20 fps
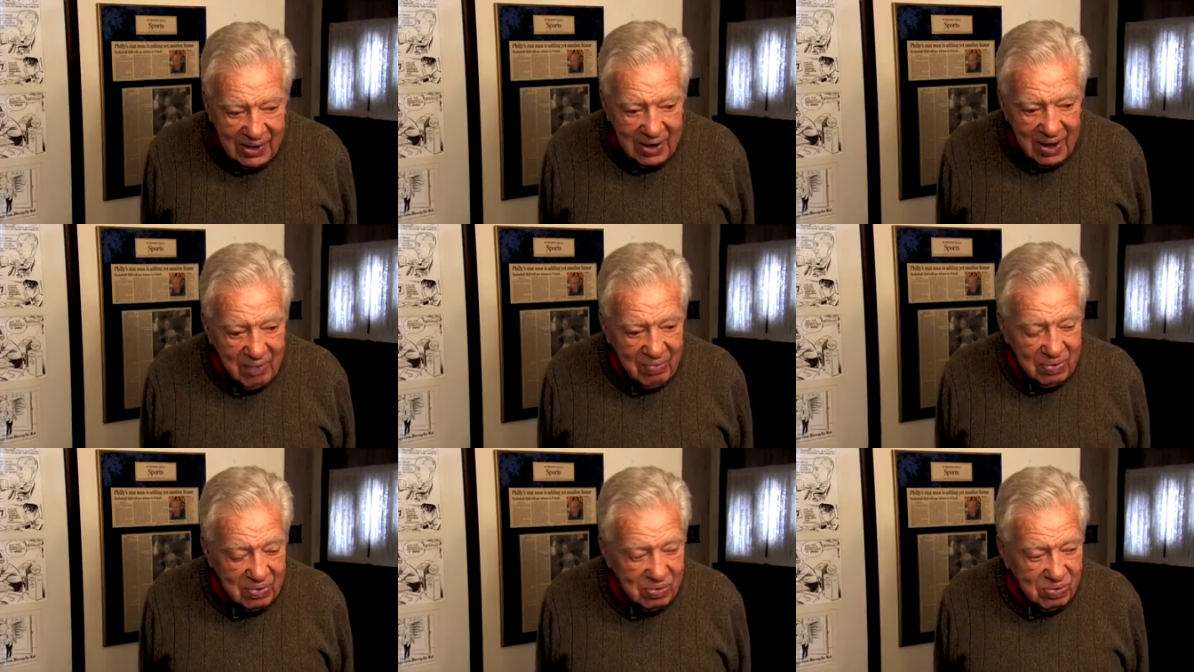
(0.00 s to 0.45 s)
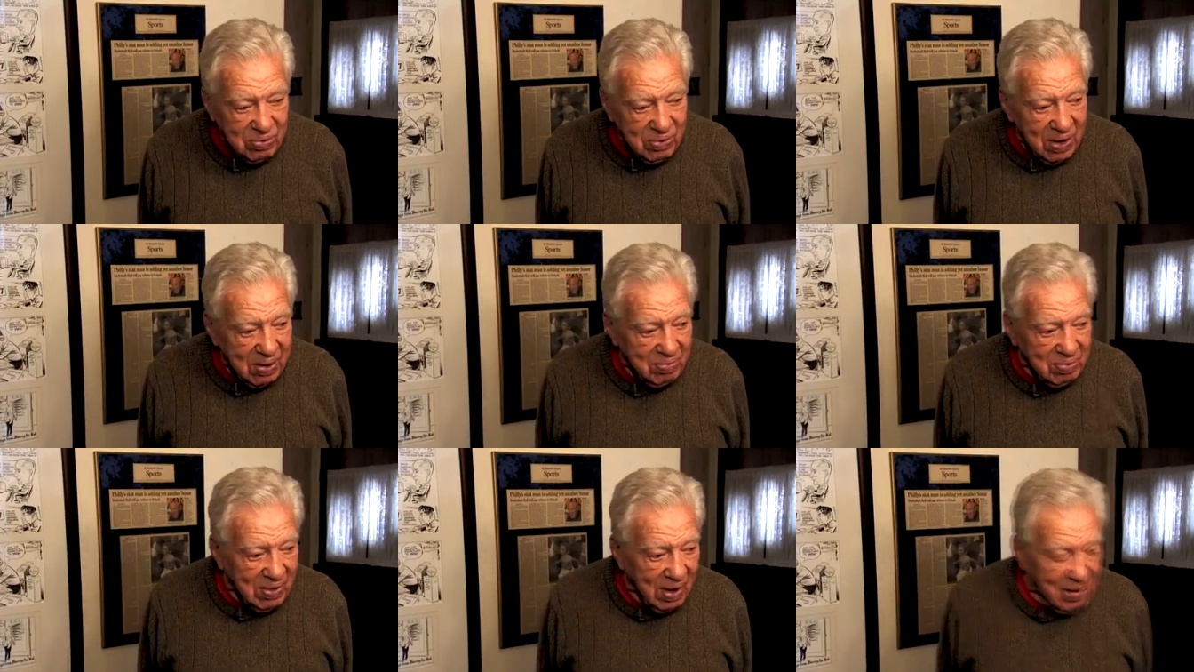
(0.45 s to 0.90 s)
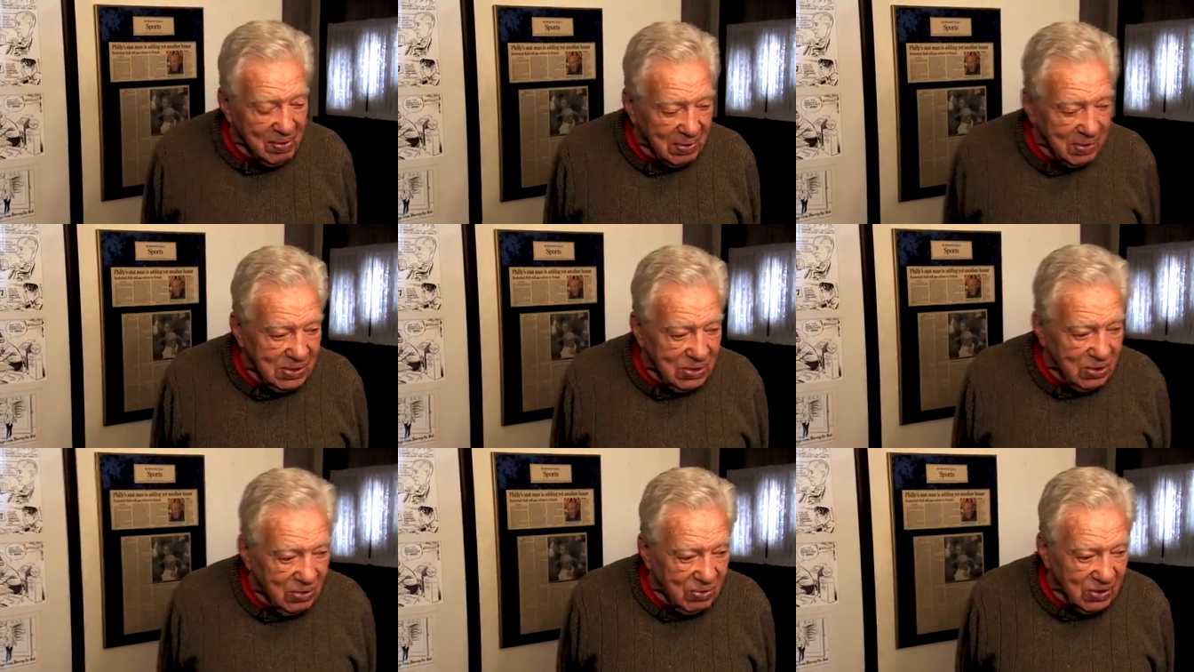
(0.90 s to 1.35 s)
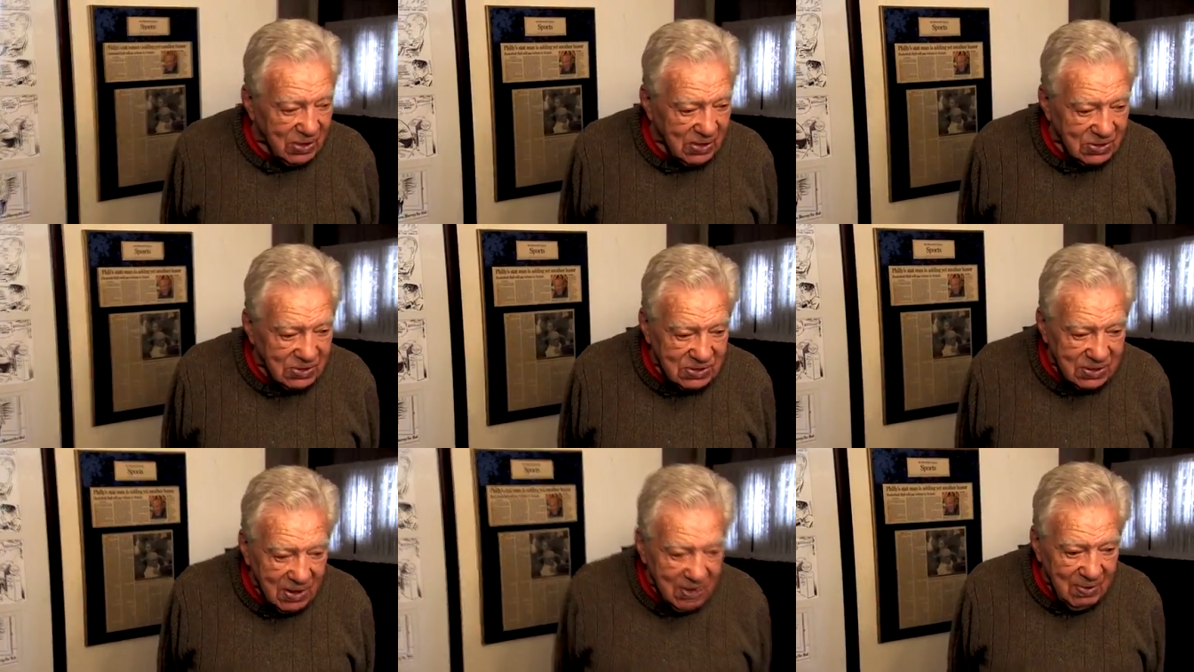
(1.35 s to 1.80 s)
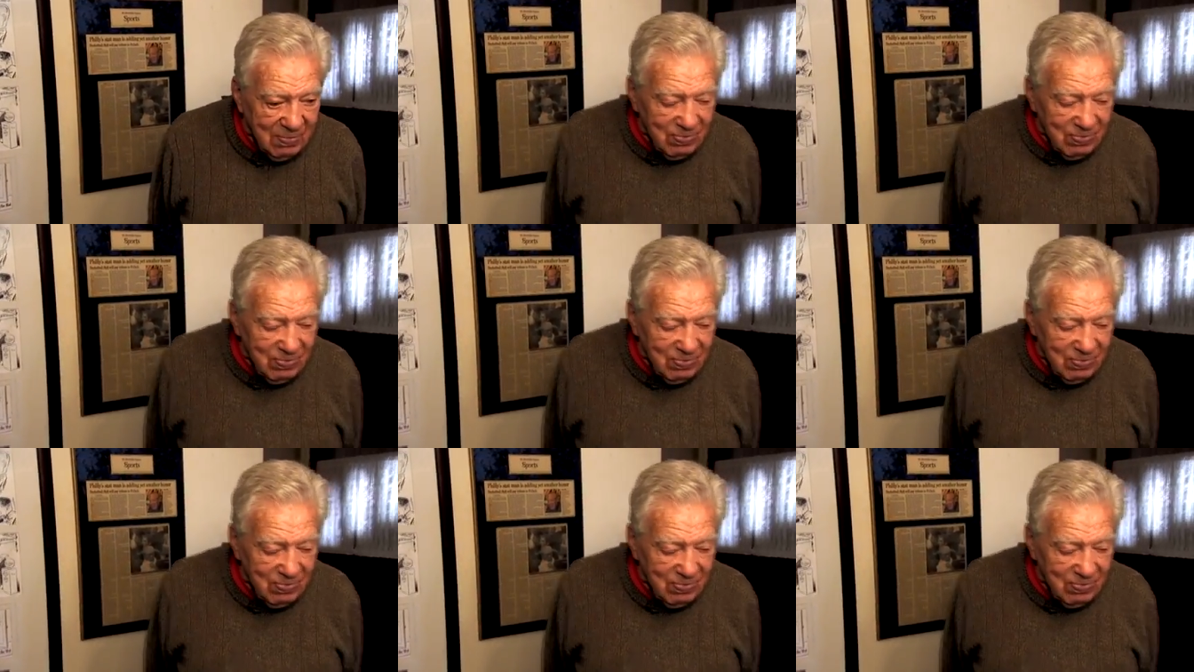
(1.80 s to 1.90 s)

never dreamed I would do this,